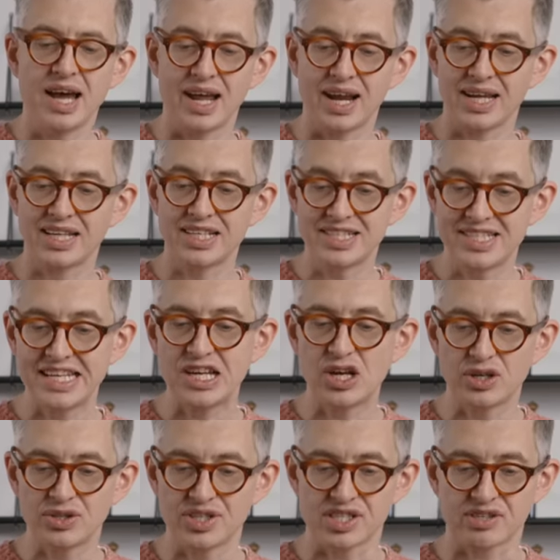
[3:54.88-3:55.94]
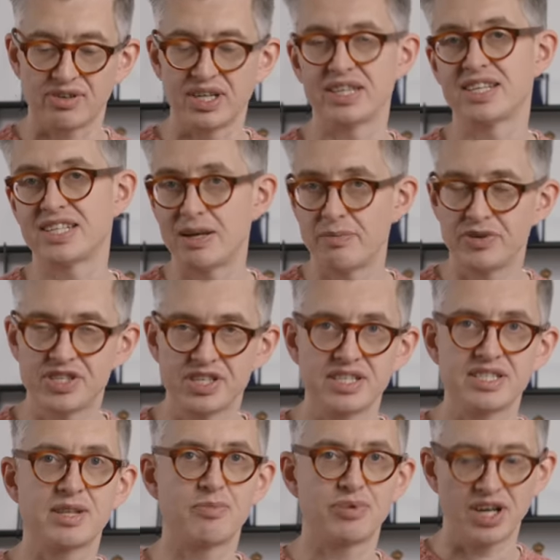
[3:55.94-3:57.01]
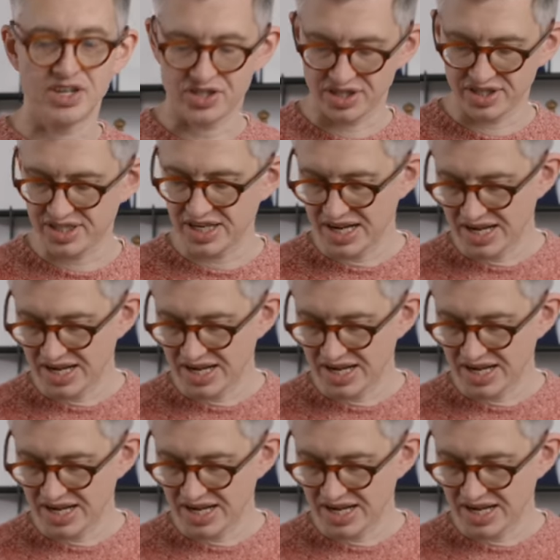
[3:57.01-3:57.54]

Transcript: and I can see on the screen the temperatures, the pressures.